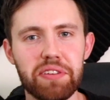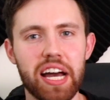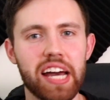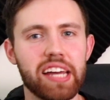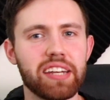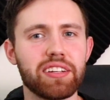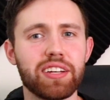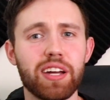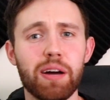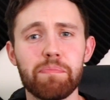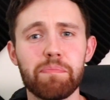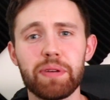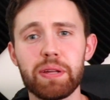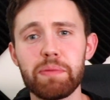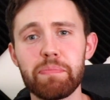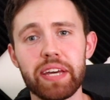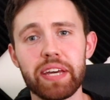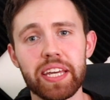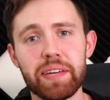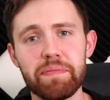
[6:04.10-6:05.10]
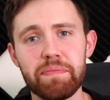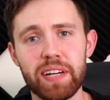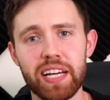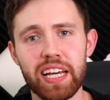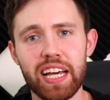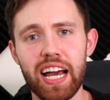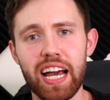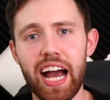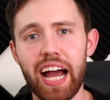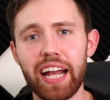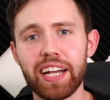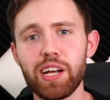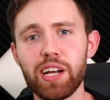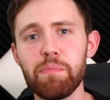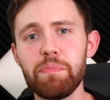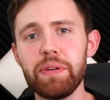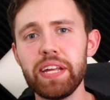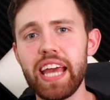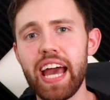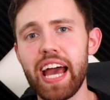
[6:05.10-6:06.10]
and Company B, and
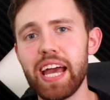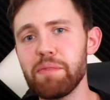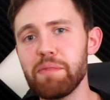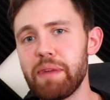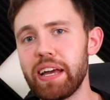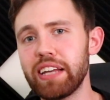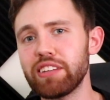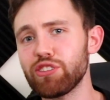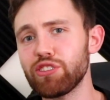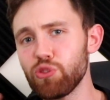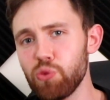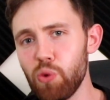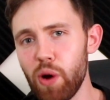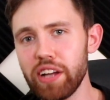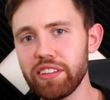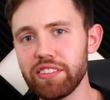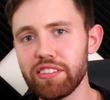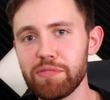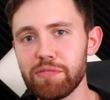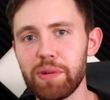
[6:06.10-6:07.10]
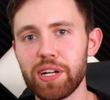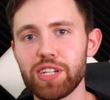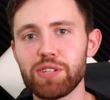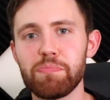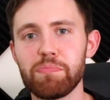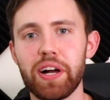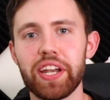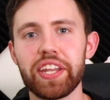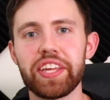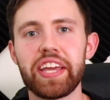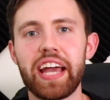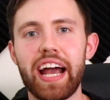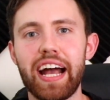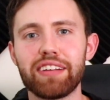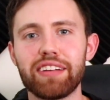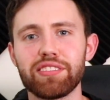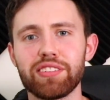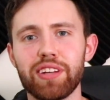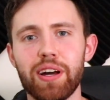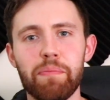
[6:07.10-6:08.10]
Company A makes twice as much money
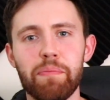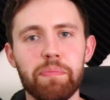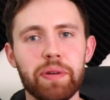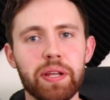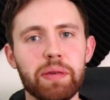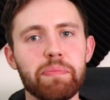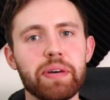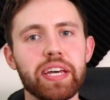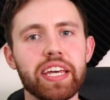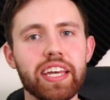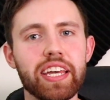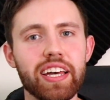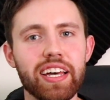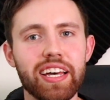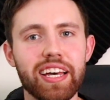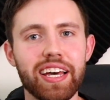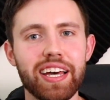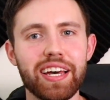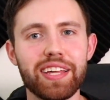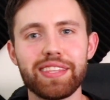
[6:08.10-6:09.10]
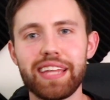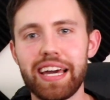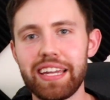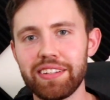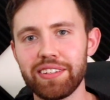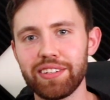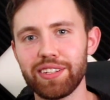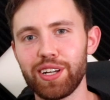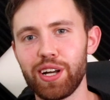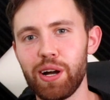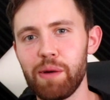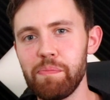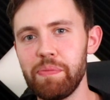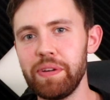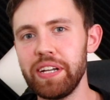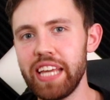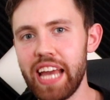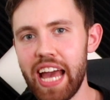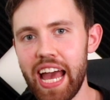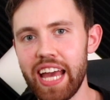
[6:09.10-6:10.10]
as Company B, then
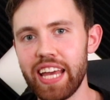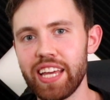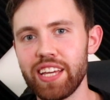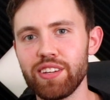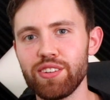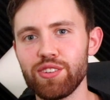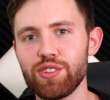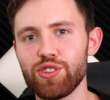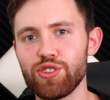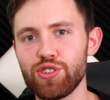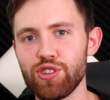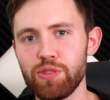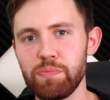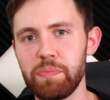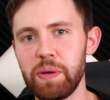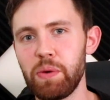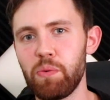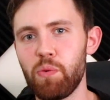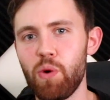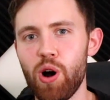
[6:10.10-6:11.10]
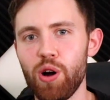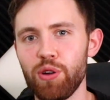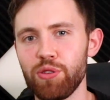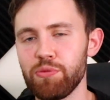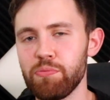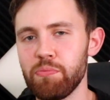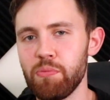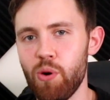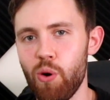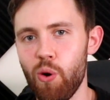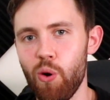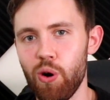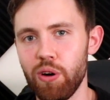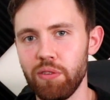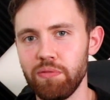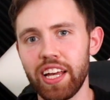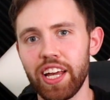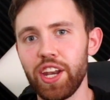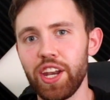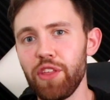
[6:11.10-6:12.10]
Company A should be worth more.
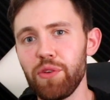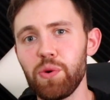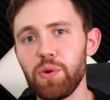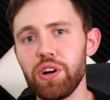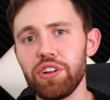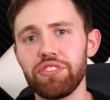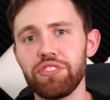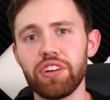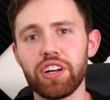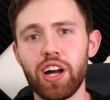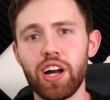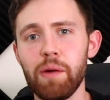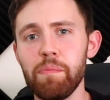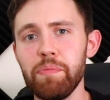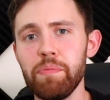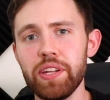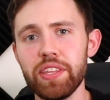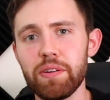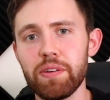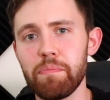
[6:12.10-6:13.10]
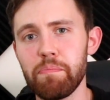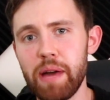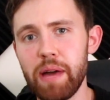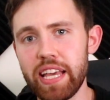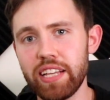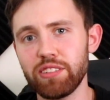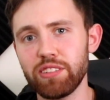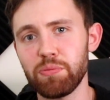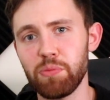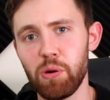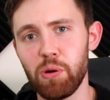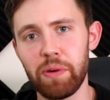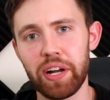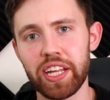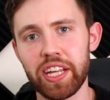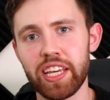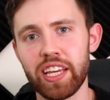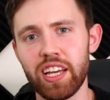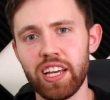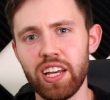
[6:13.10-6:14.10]
In other words, a company that makes more
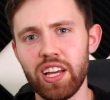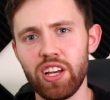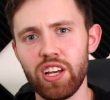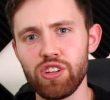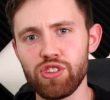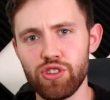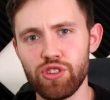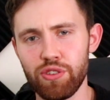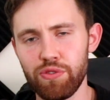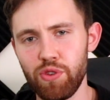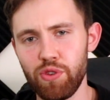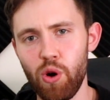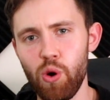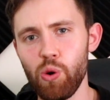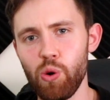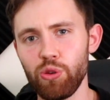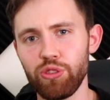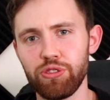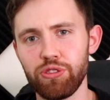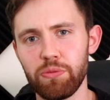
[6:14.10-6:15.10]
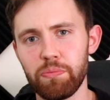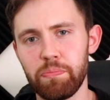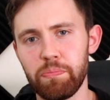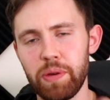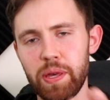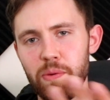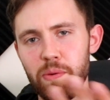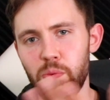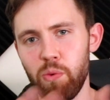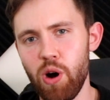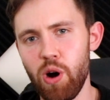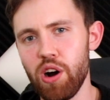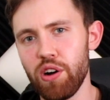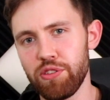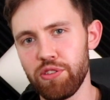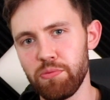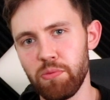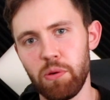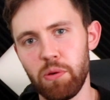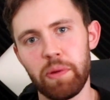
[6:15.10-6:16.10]
money should of course be
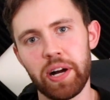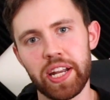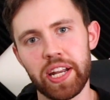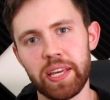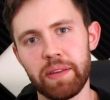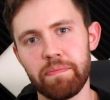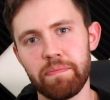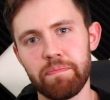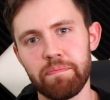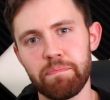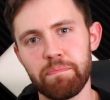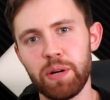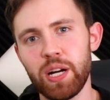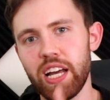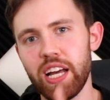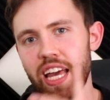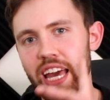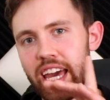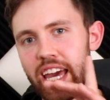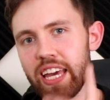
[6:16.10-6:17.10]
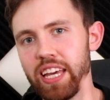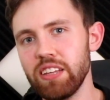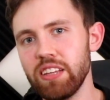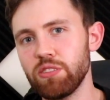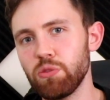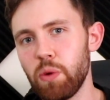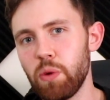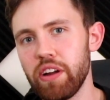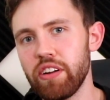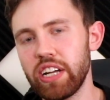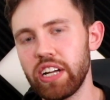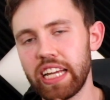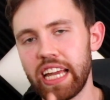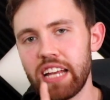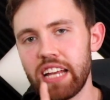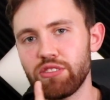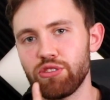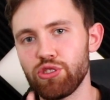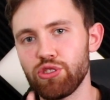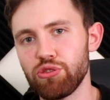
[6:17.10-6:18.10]
worth more money. But here's where it
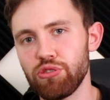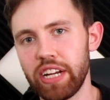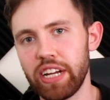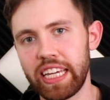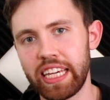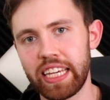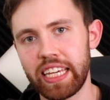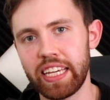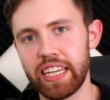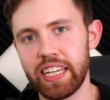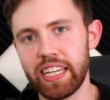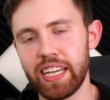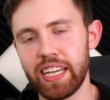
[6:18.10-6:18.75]
gets tricky.